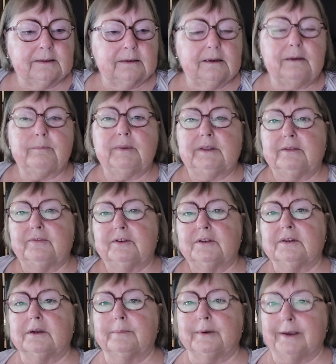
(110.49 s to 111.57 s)
don't mean the first
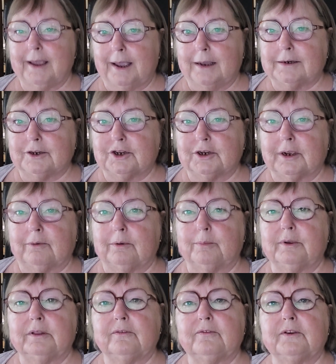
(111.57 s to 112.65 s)
time I had a shower,
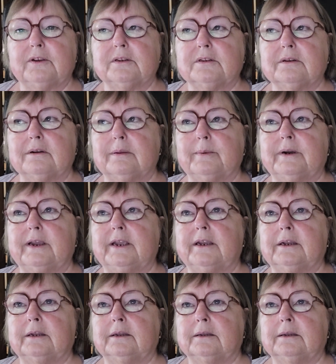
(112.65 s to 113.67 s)
but the first time I